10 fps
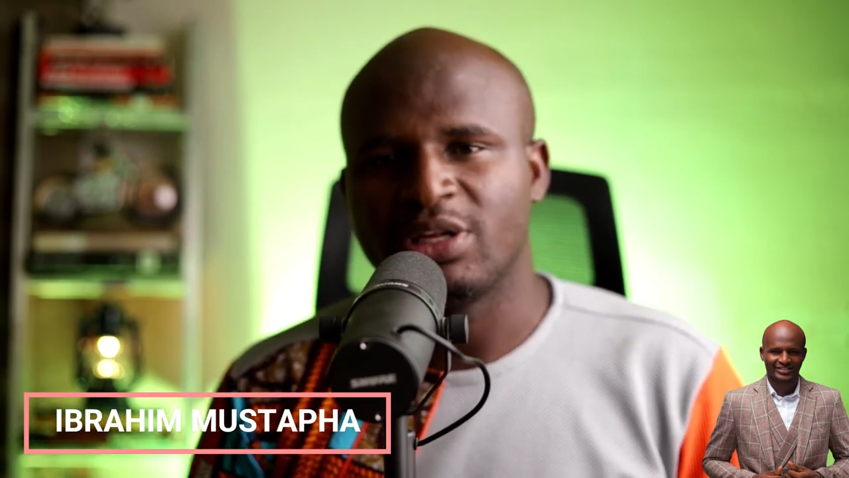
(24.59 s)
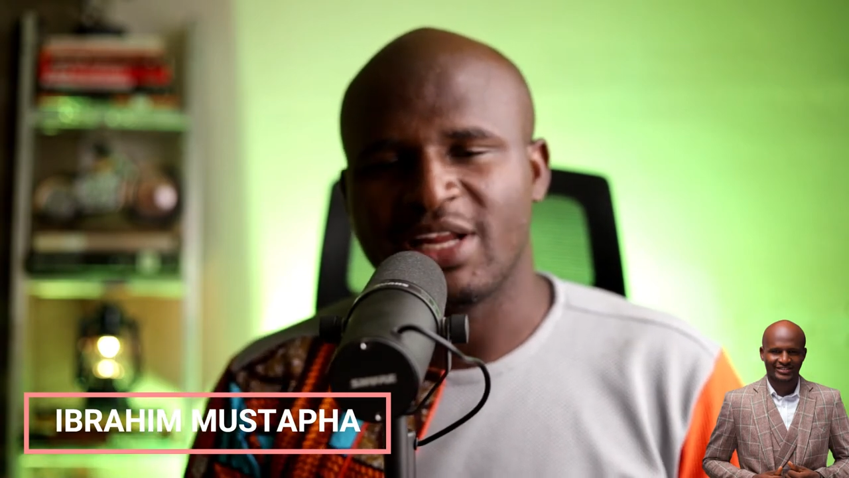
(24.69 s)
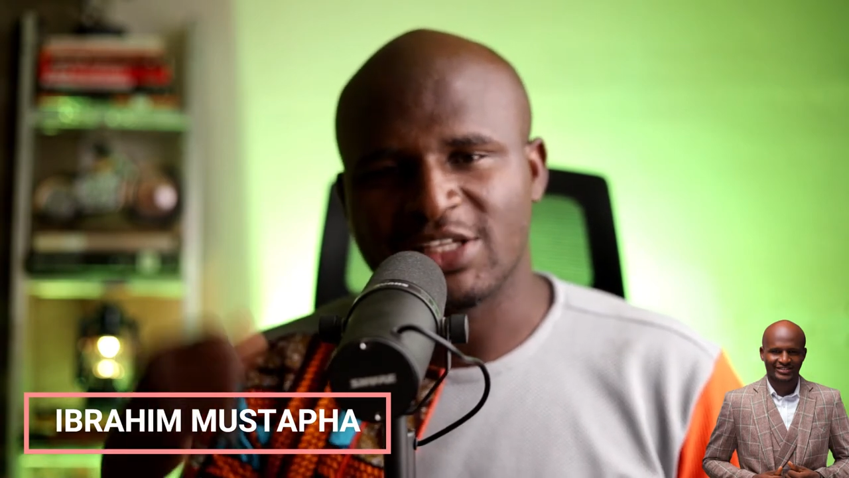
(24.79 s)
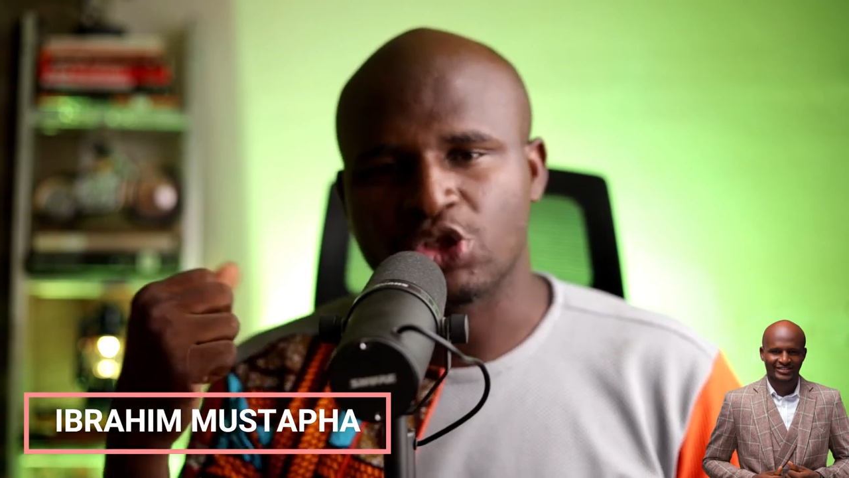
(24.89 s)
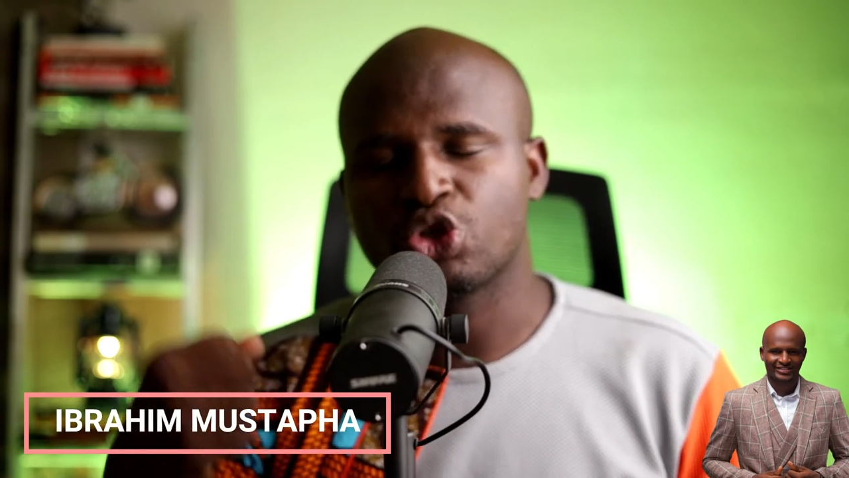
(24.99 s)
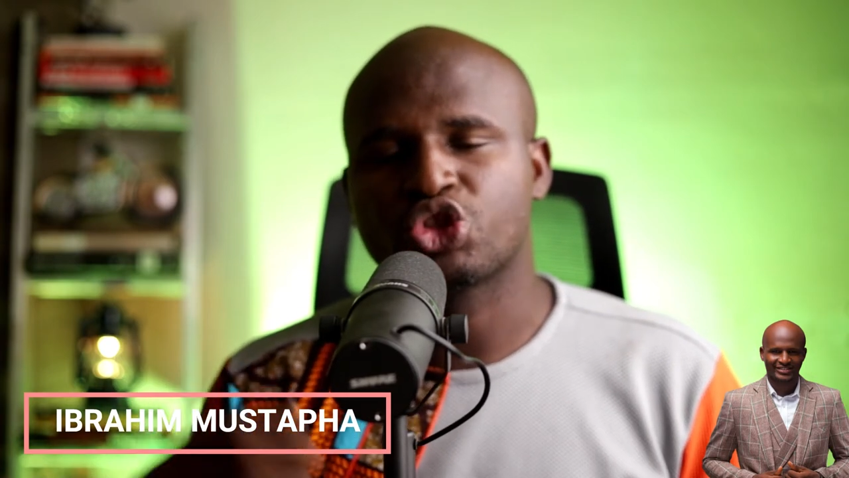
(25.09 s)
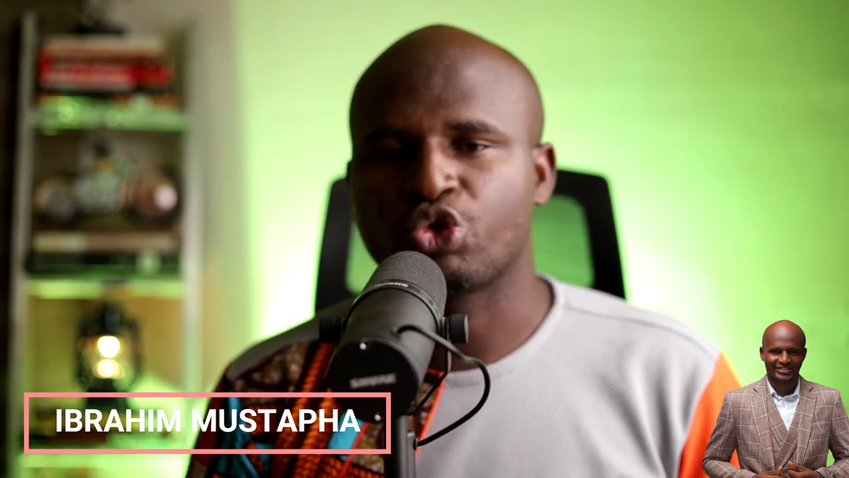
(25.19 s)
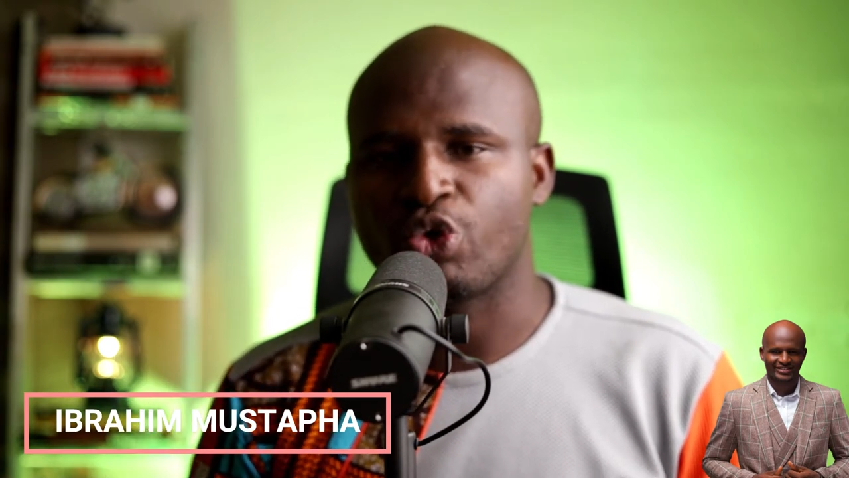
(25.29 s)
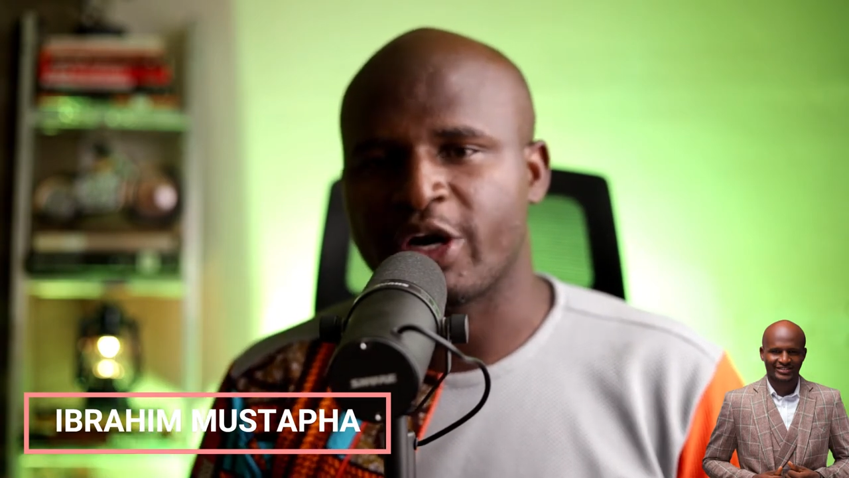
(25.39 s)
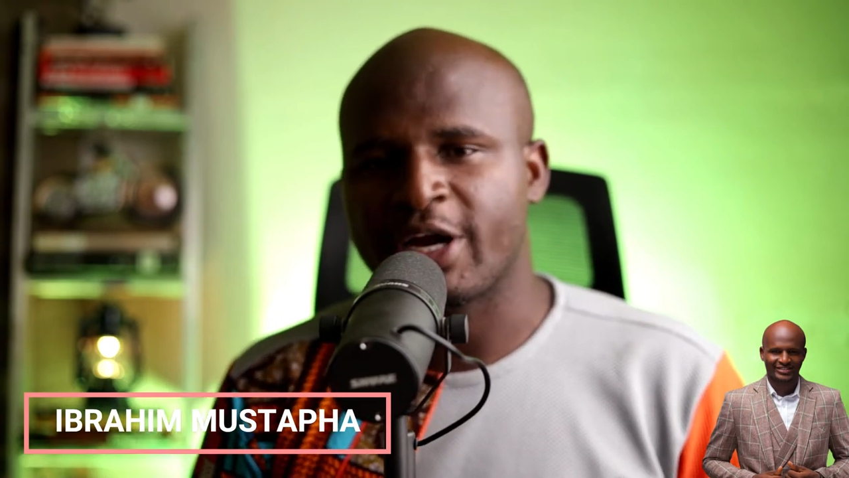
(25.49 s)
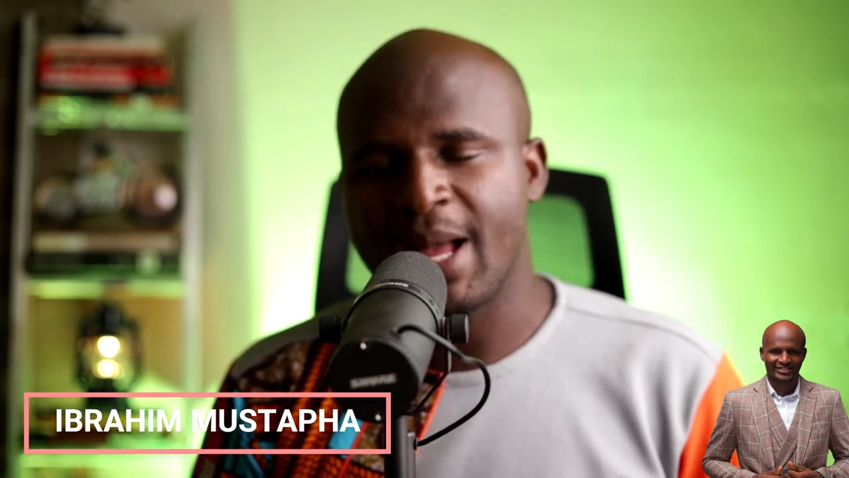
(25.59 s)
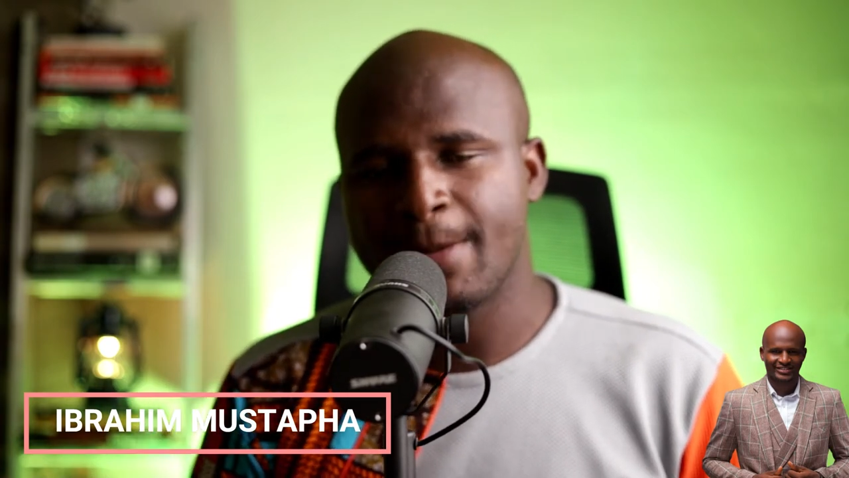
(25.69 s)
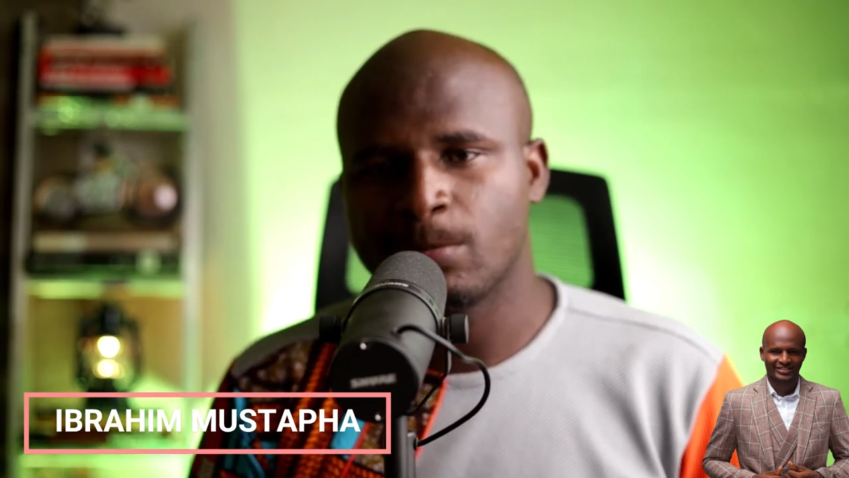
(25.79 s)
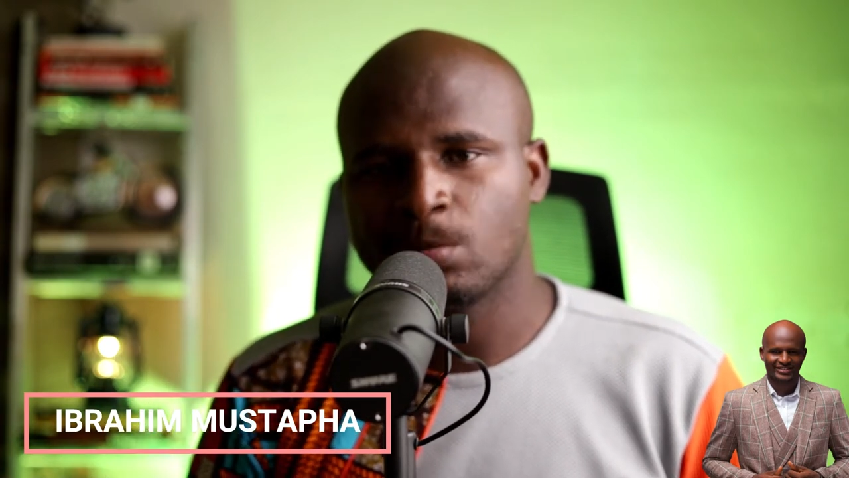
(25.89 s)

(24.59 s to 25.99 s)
Let's go stronger.